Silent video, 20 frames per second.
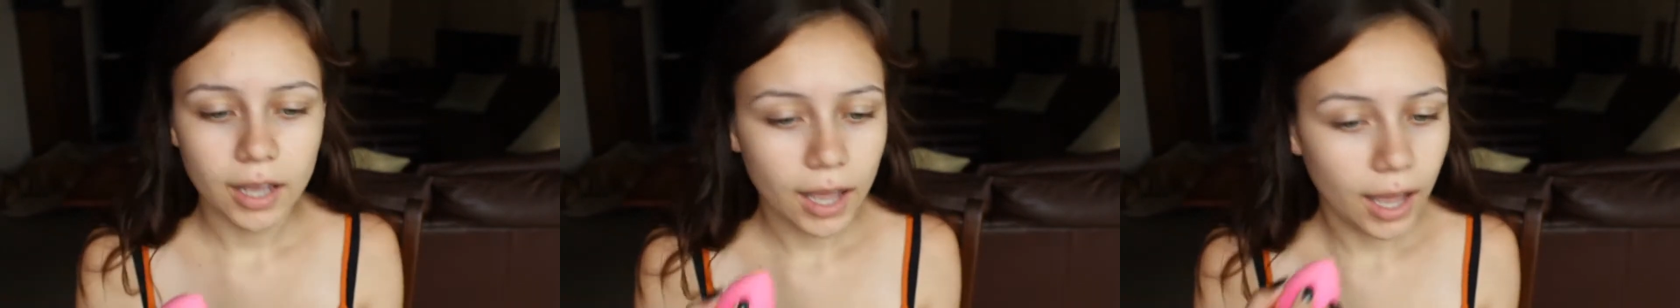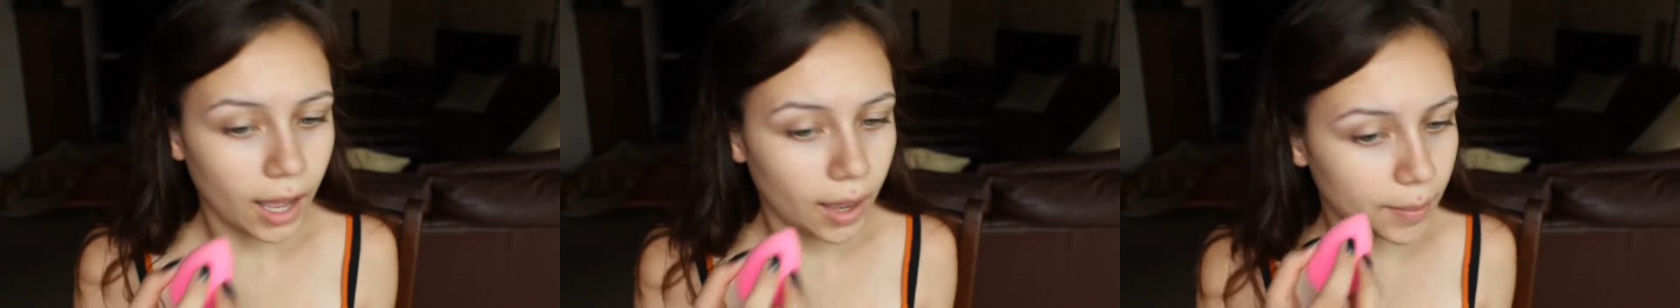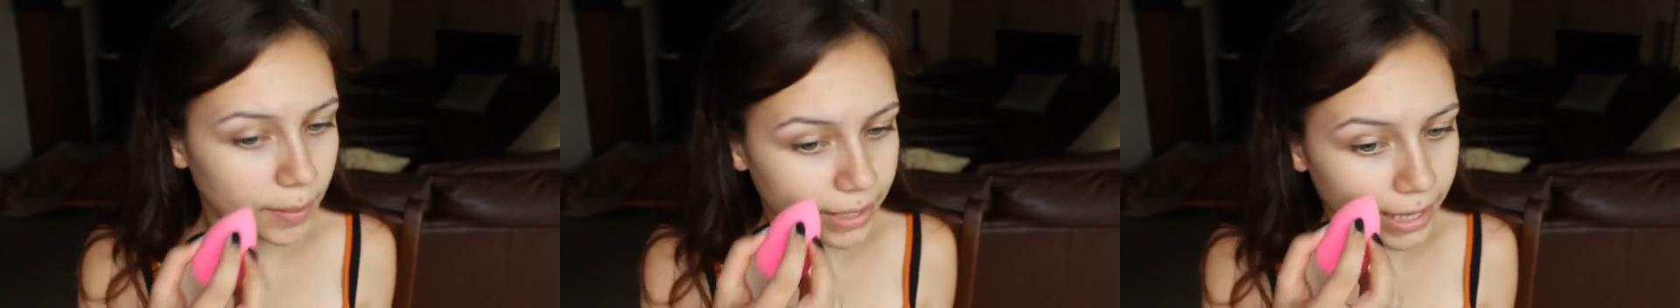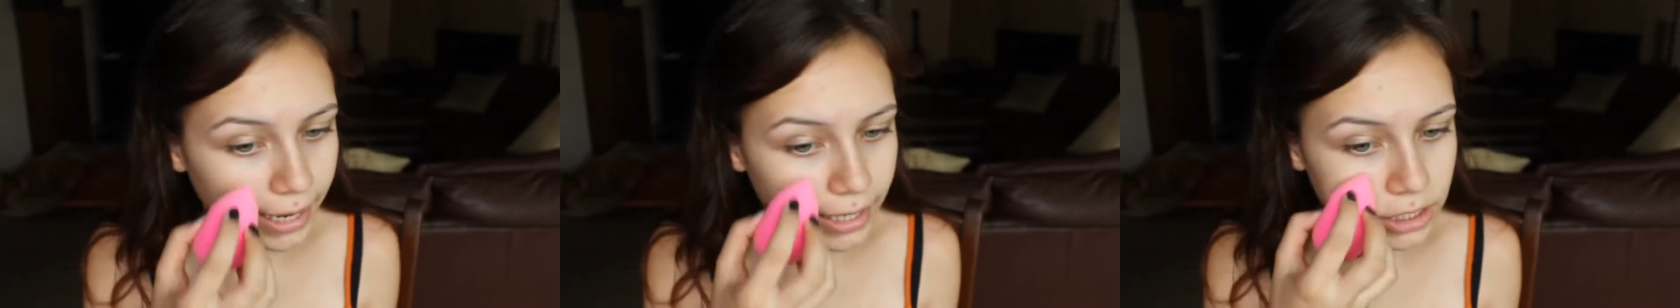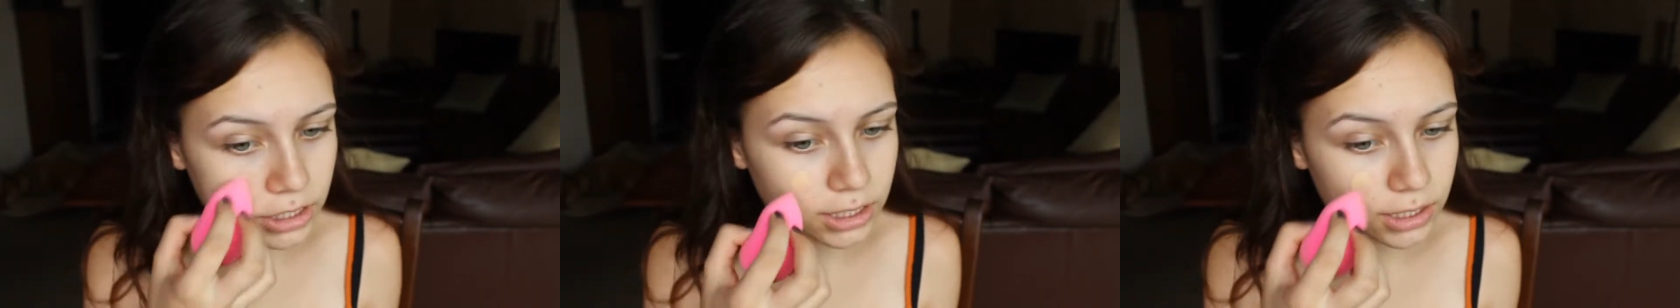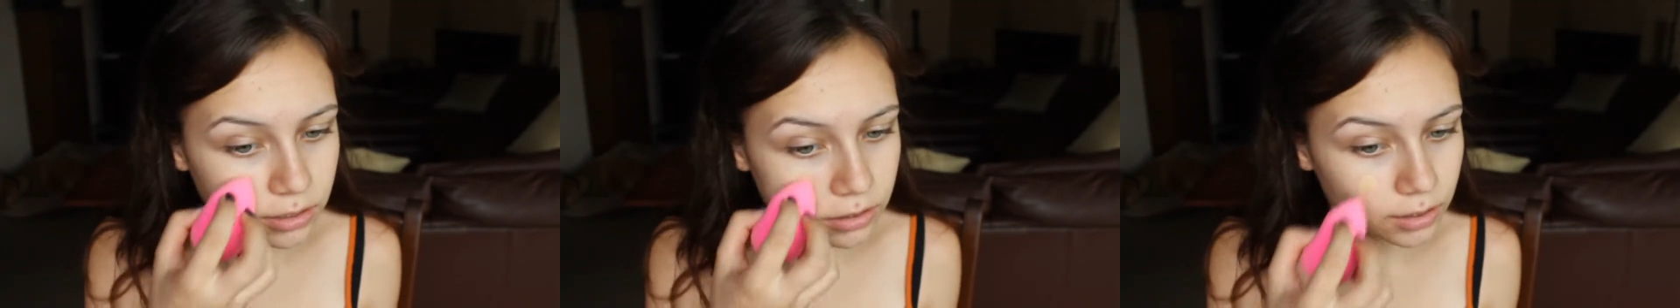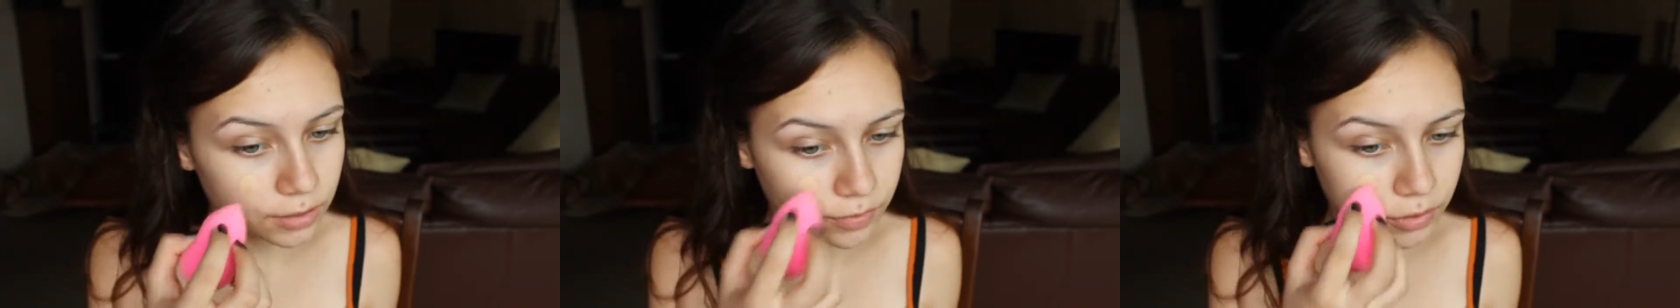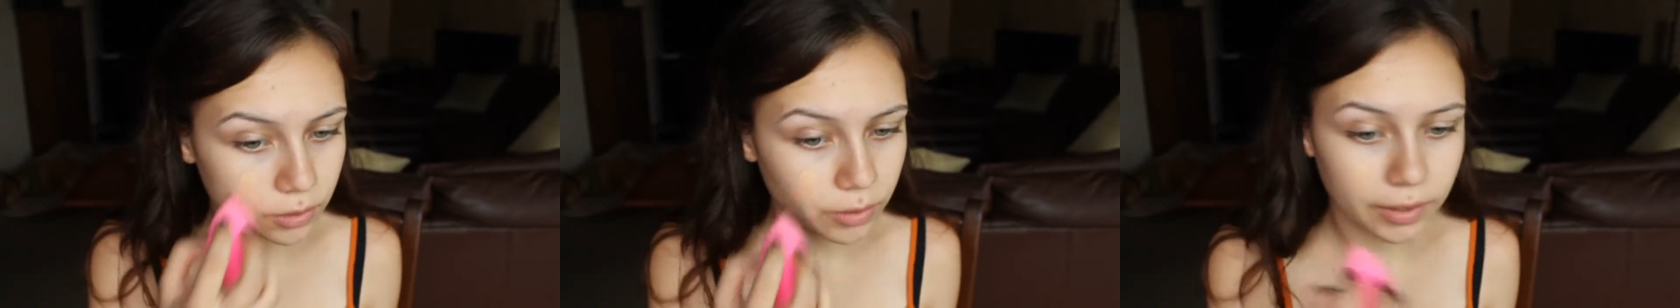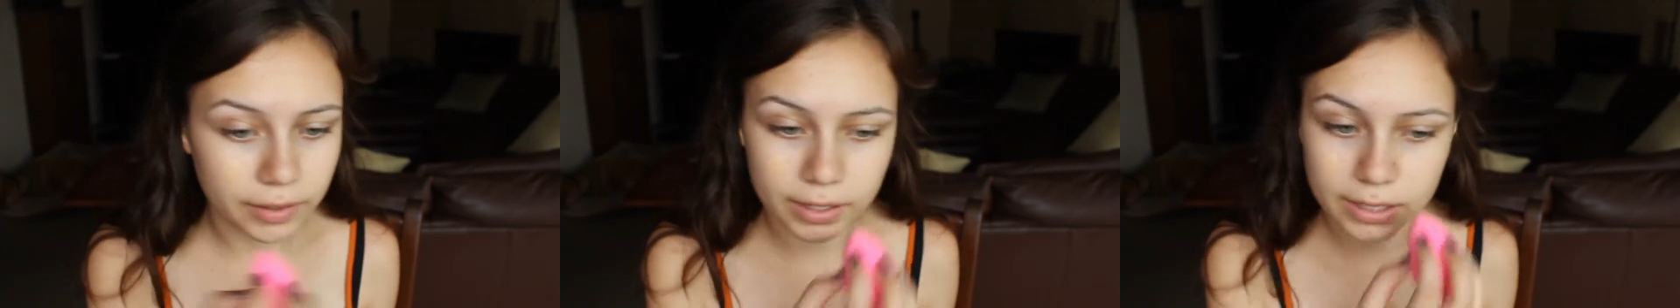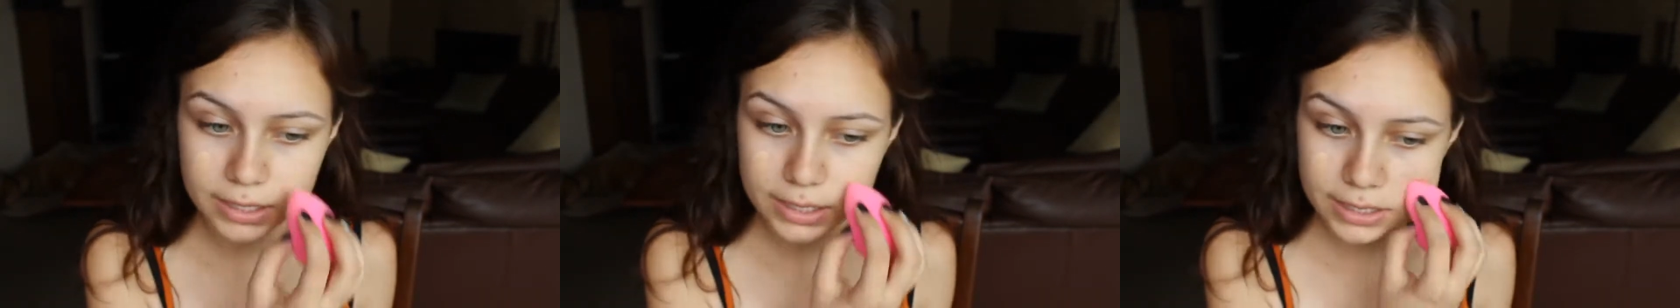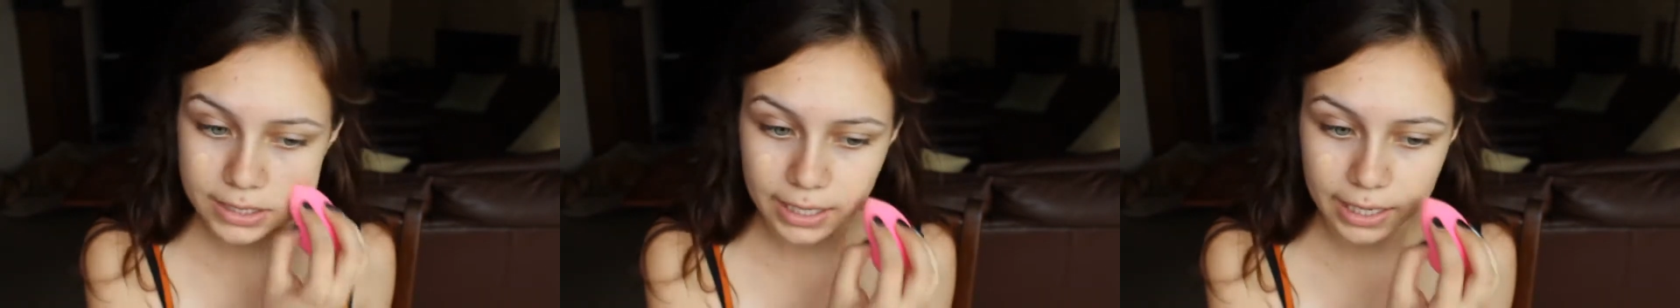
Um, but yeah, I just did a review on this,